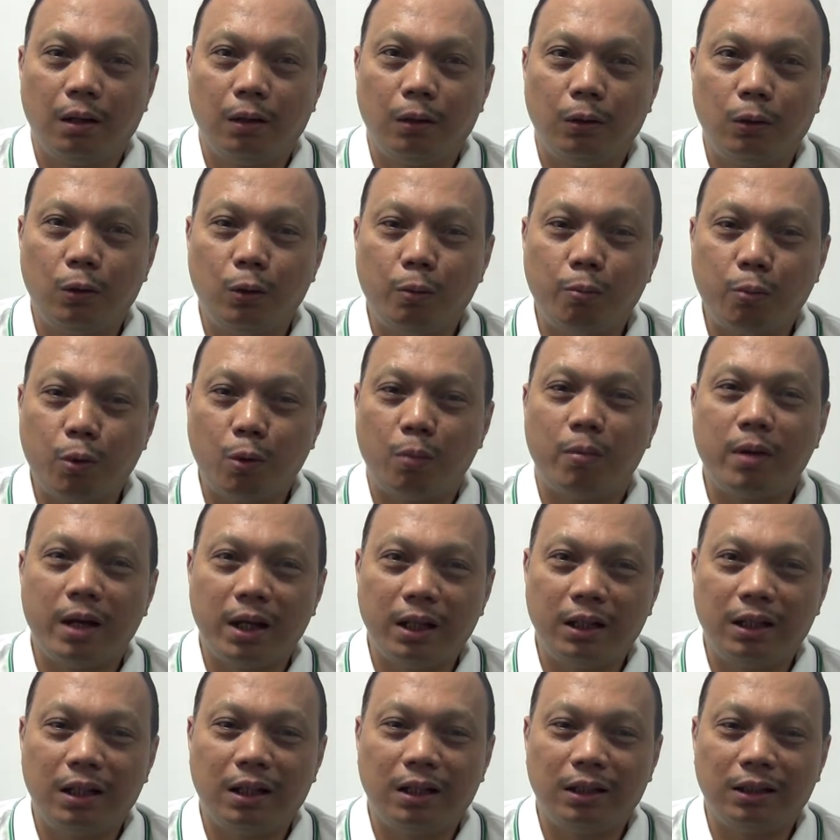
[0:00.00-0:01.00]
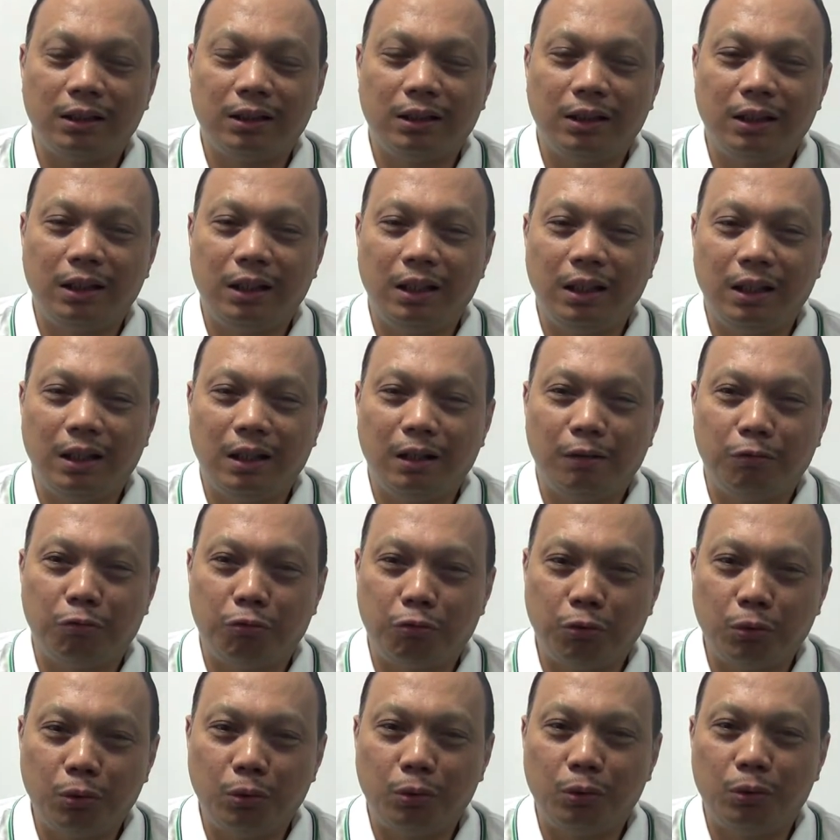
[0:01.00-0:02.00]
who provide us the
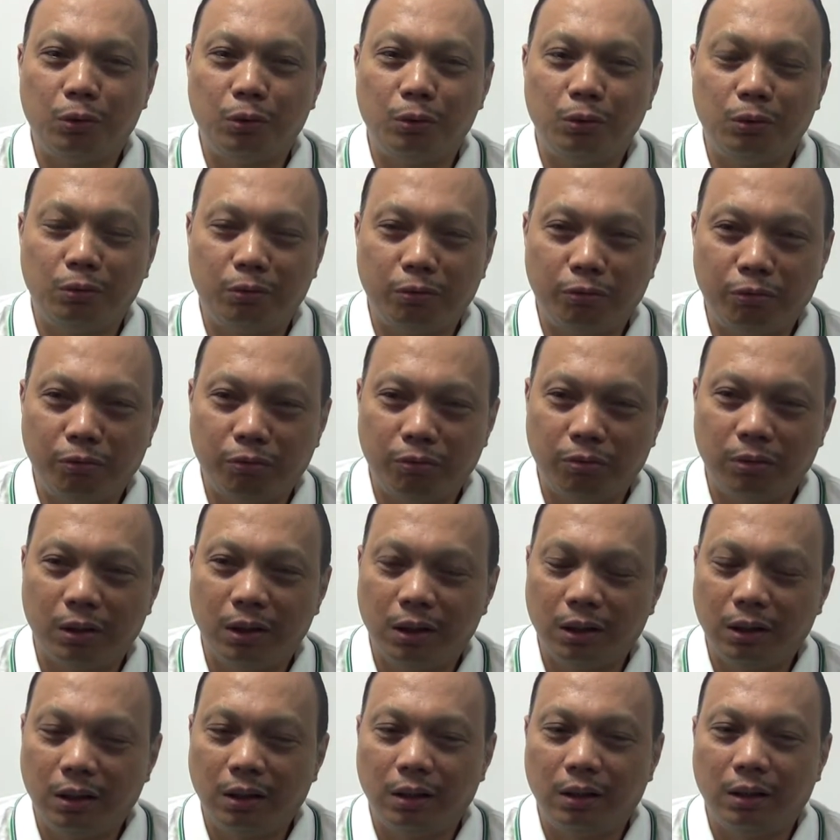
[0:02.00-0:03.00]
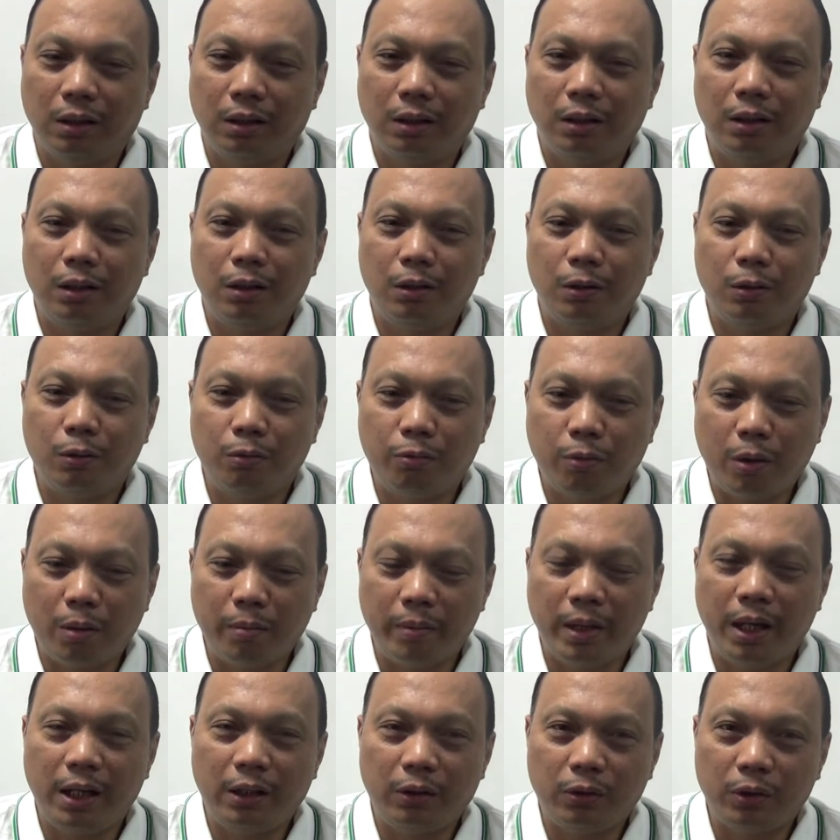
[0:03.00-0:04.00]
food,
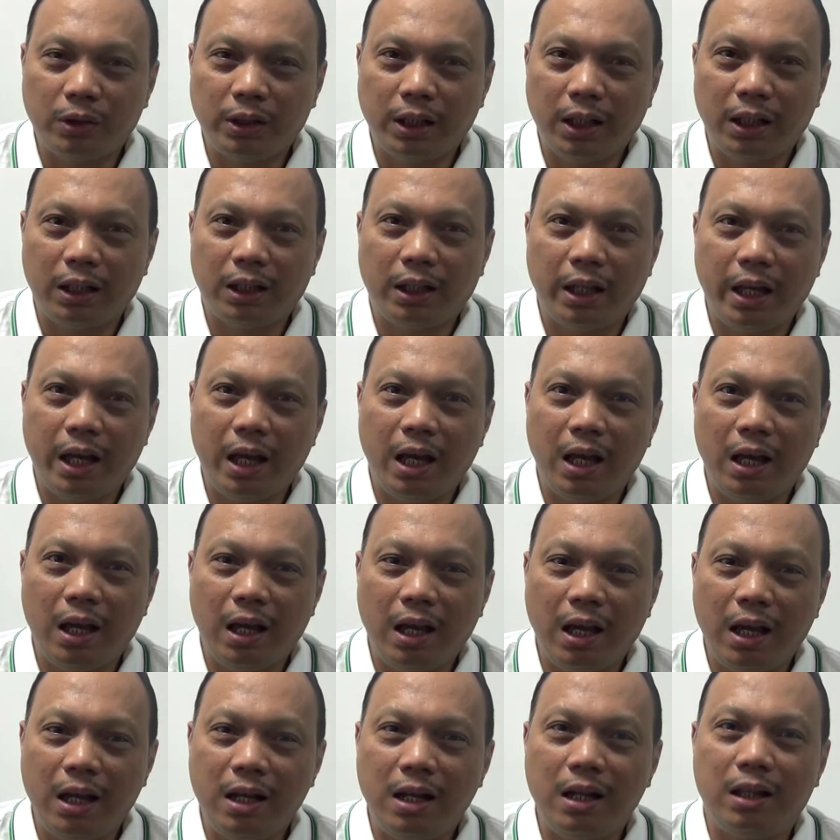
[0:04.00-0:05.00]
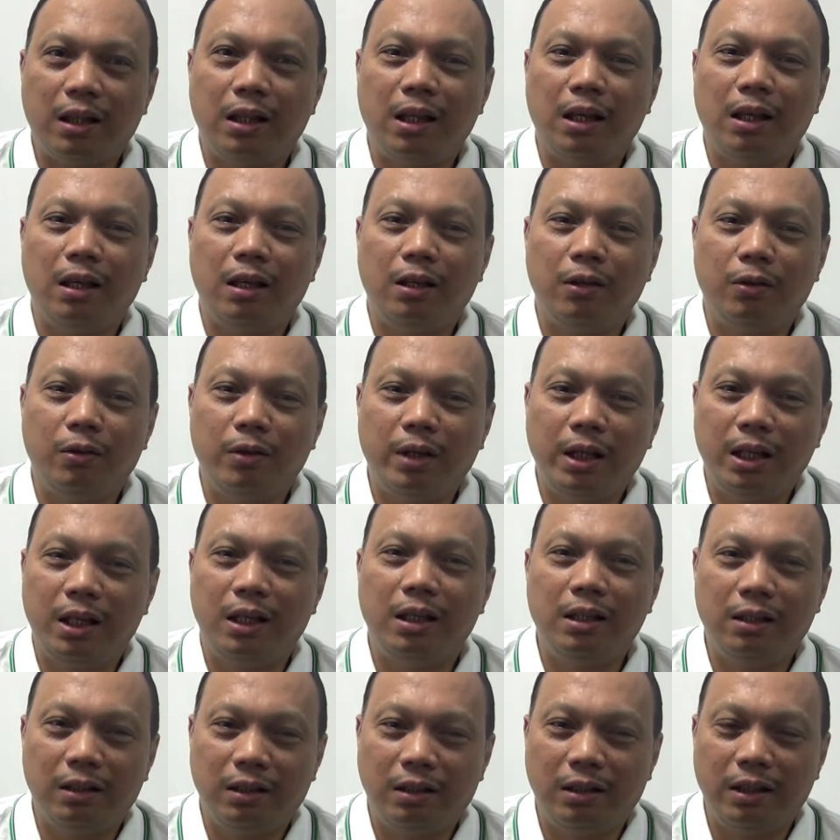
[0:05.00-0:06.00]
from A to Z. Anything you
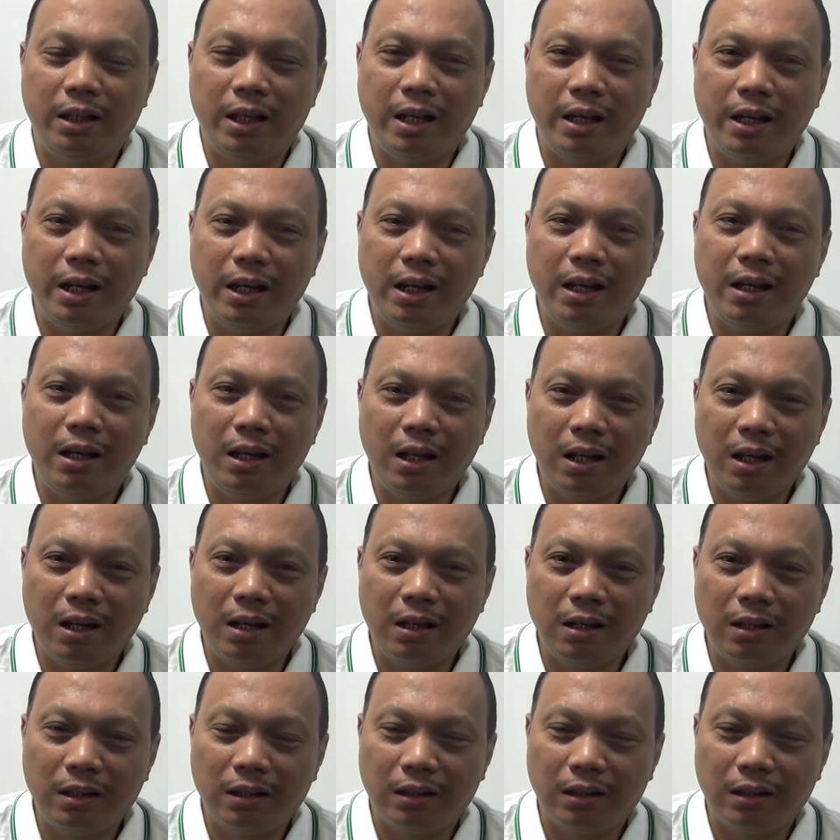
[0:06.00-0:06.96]
need in India,